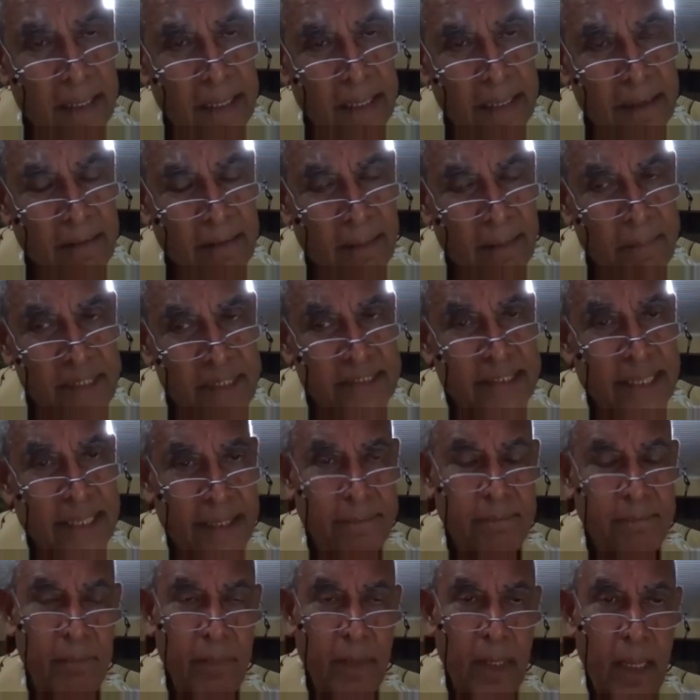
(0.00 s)
Ikram is
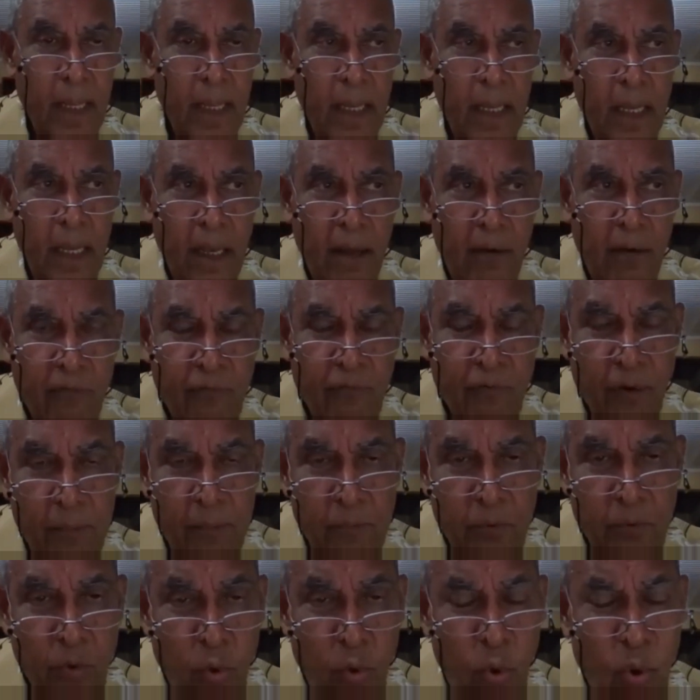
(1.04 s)
that
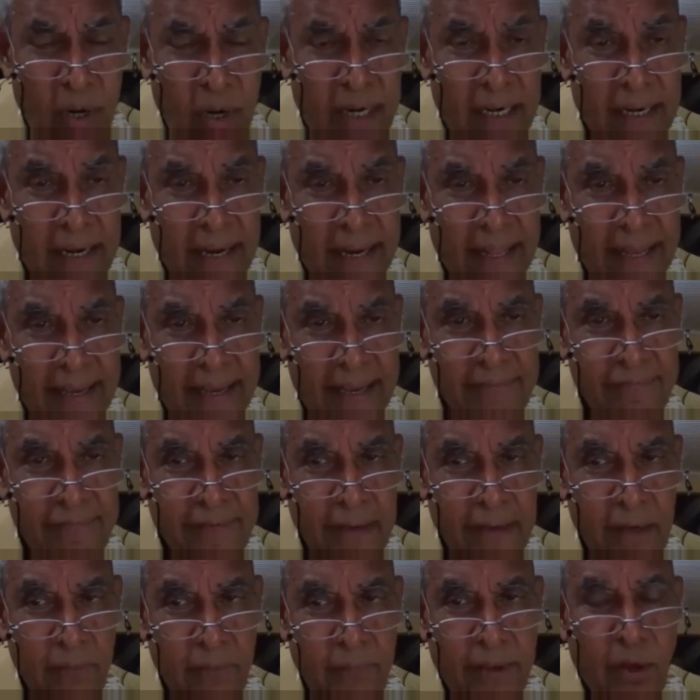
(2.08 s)
from rural life,
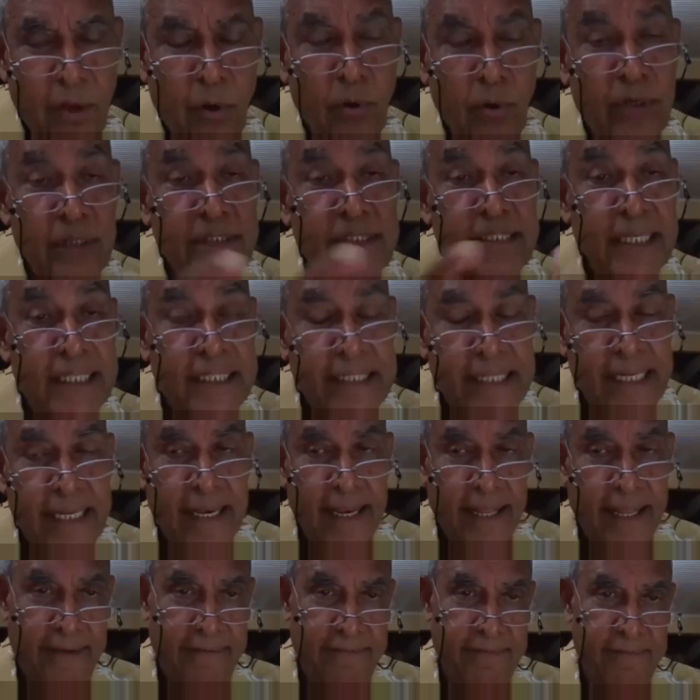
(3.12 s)
we go to city
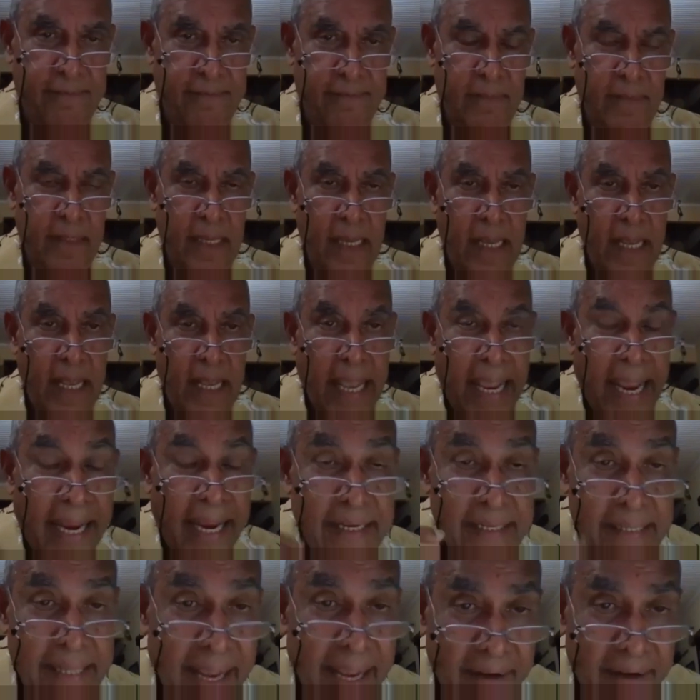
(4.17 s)
life.
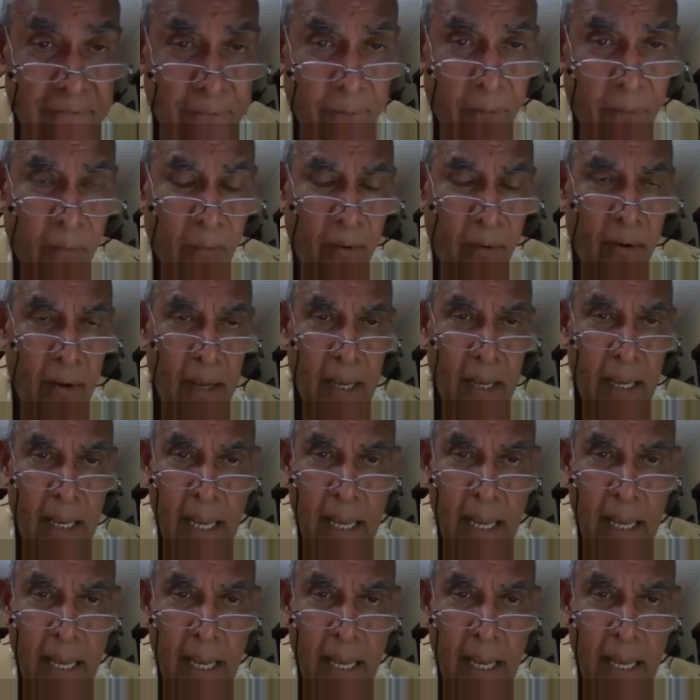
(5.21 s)
And therefore,